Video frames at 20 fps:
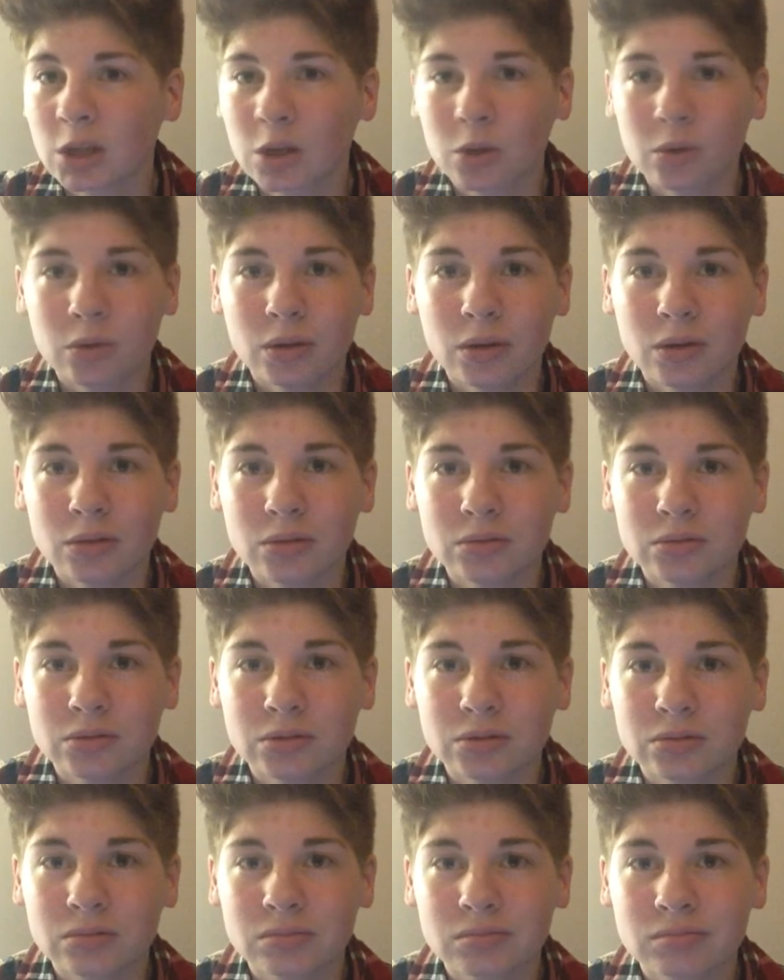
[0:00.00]
who
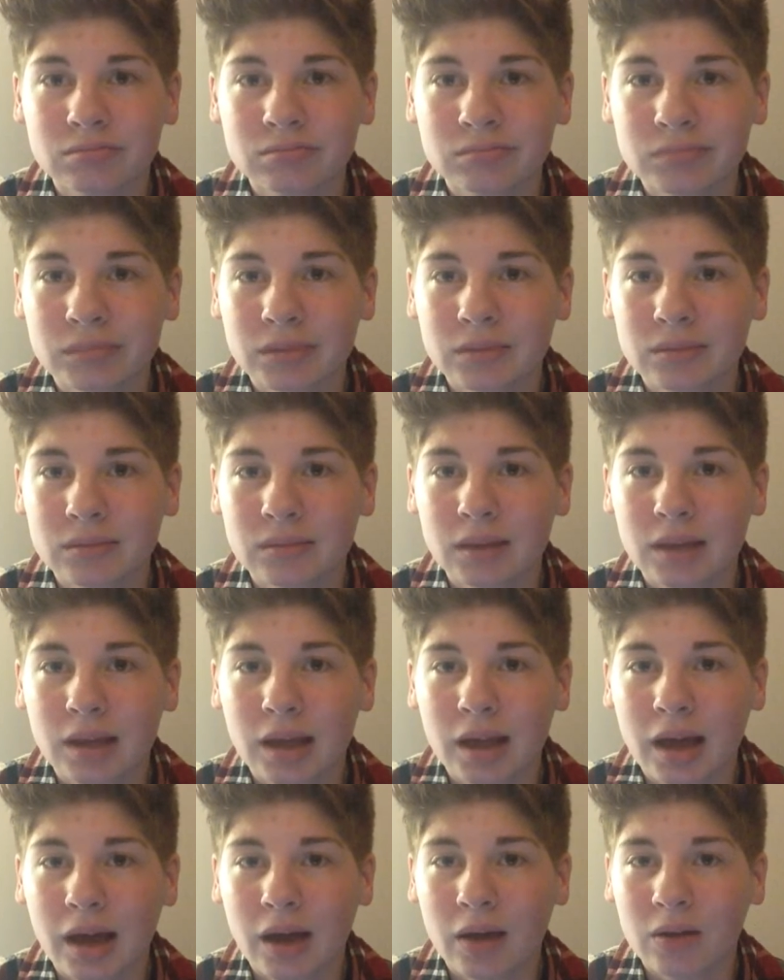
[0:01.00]
knows
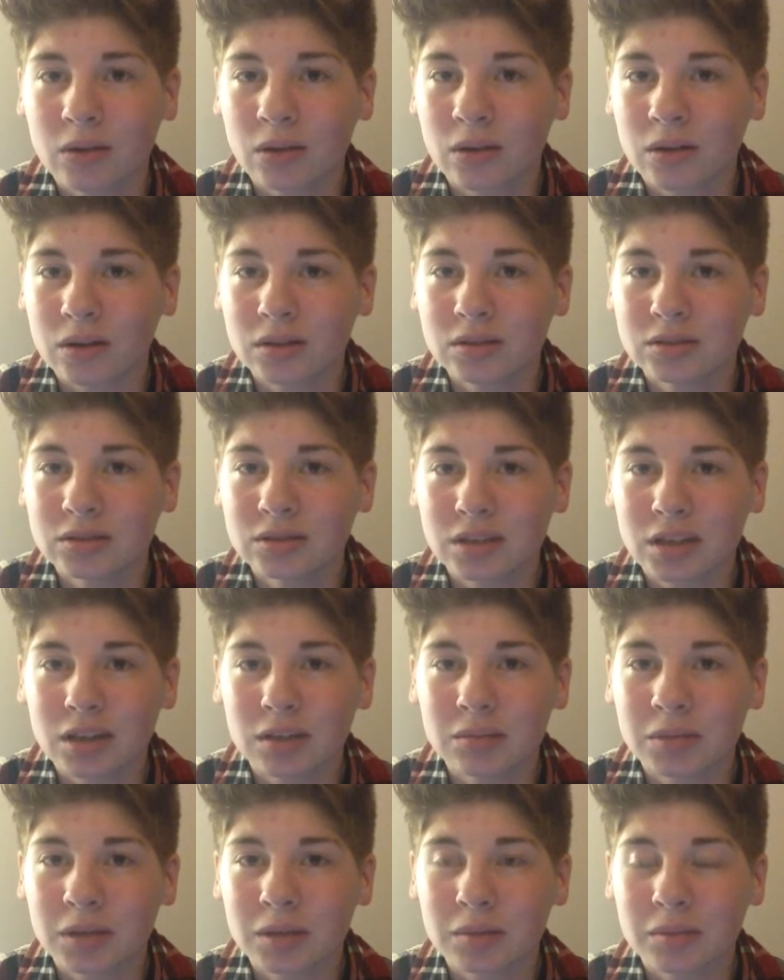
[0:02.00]
how long he's
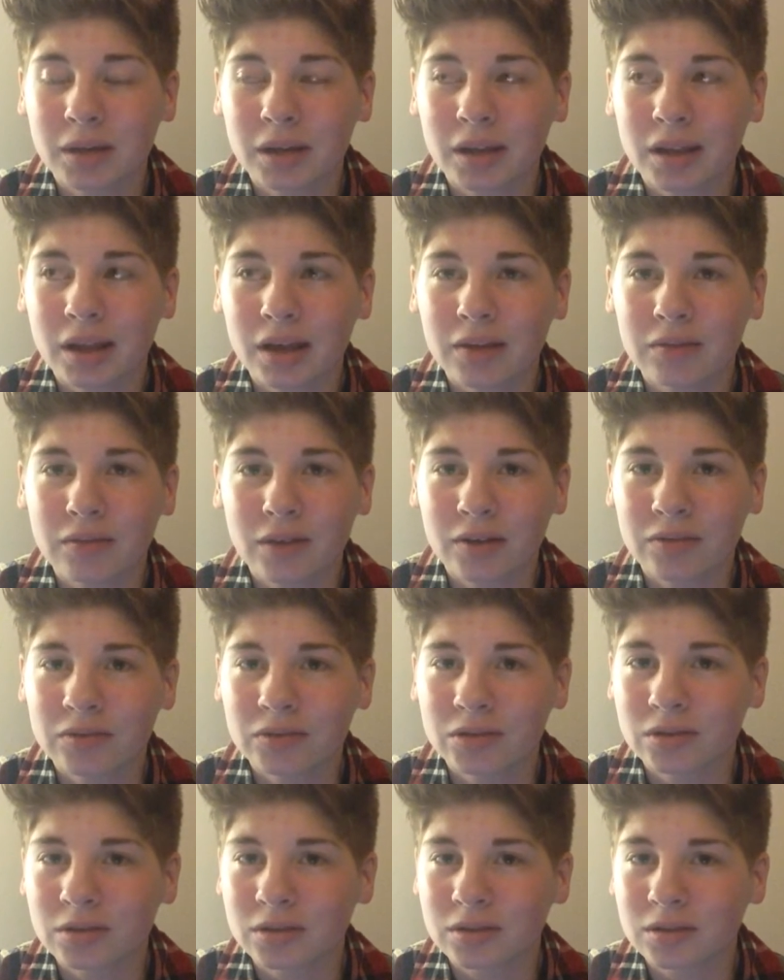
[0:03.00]
gonna be in my life
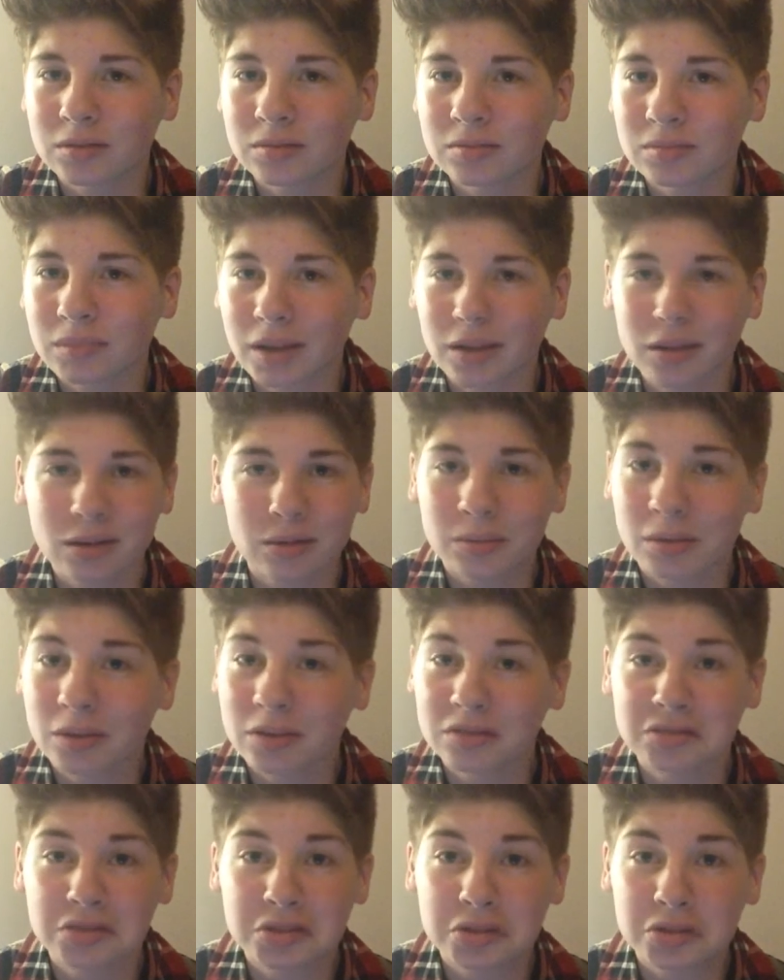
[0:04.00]
after my little
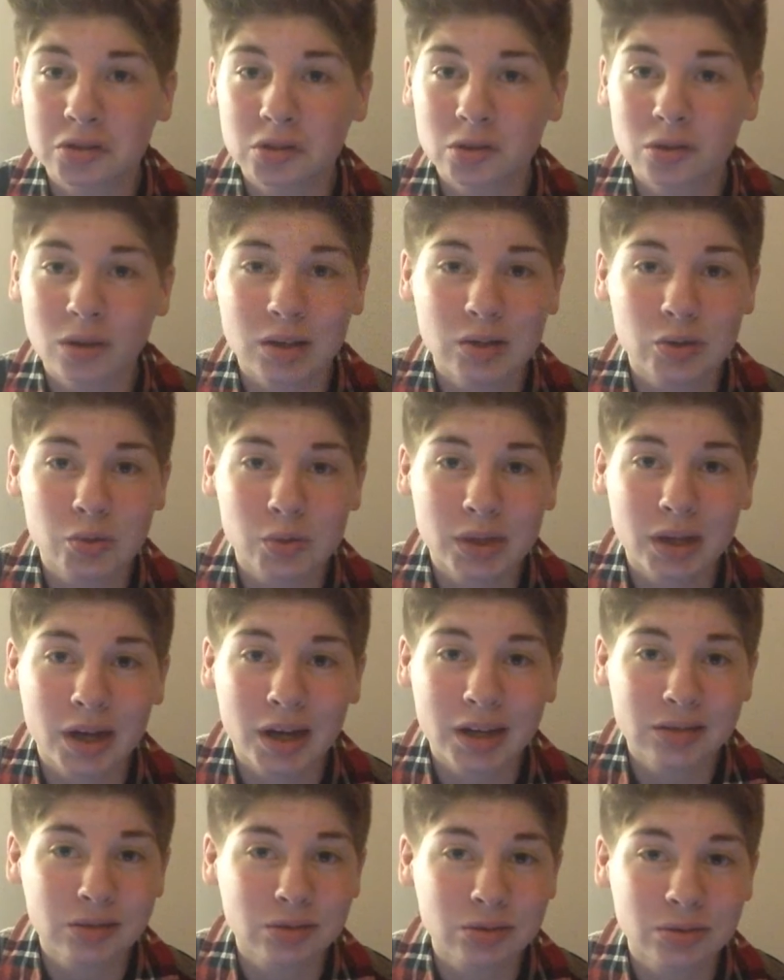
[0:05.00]
brother and sister graduate
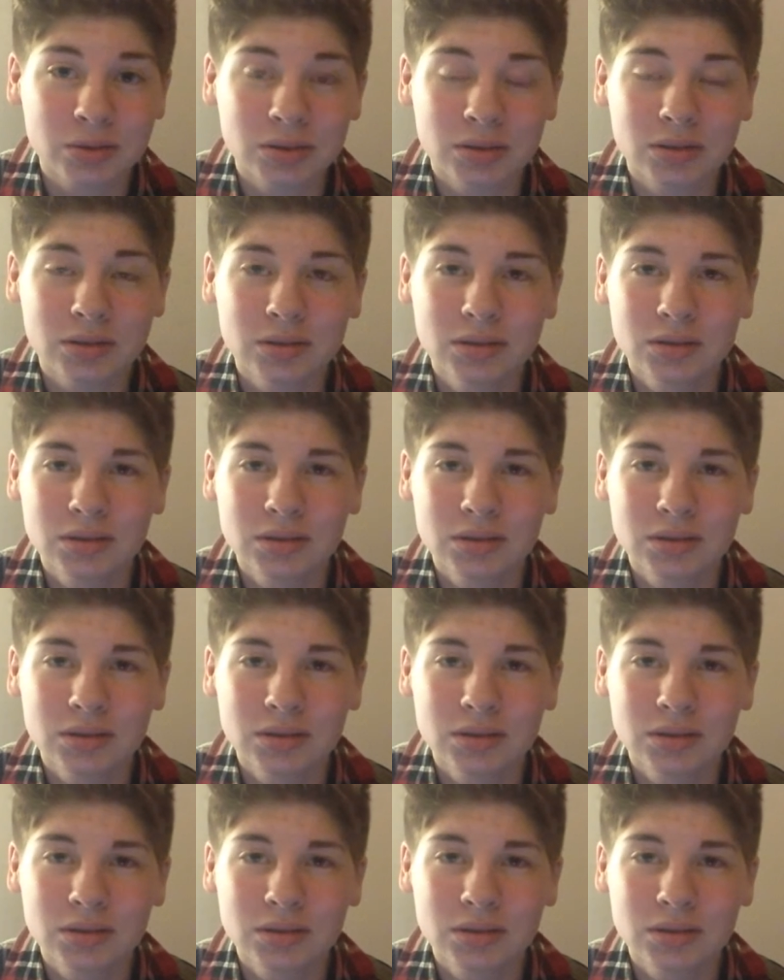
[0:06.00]
high school.